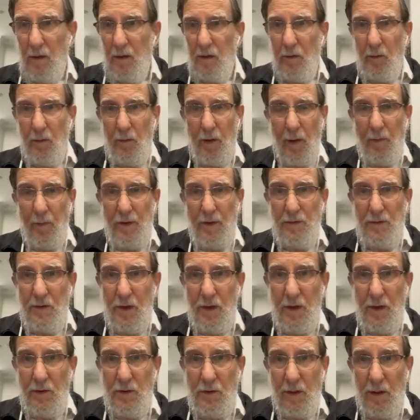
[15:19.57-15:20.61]
the Rebbe's
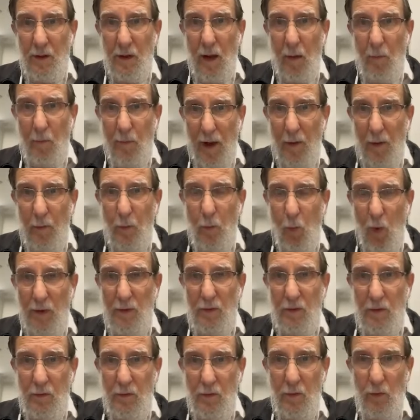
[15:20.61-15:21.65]
teaching about
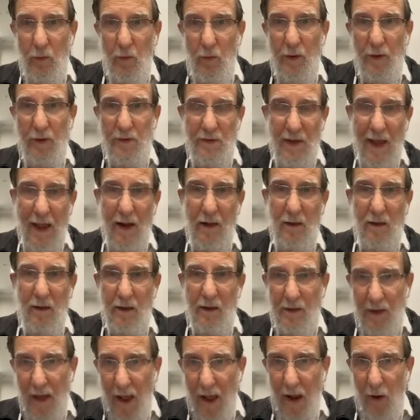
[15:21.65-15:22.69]
what to do exactly
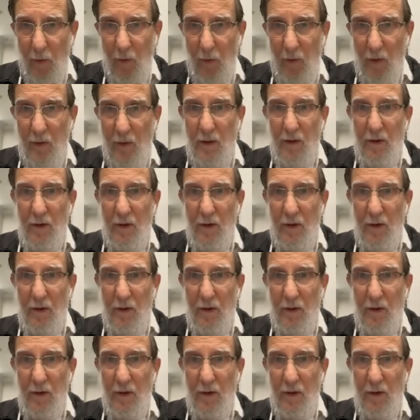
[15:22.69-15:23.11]
now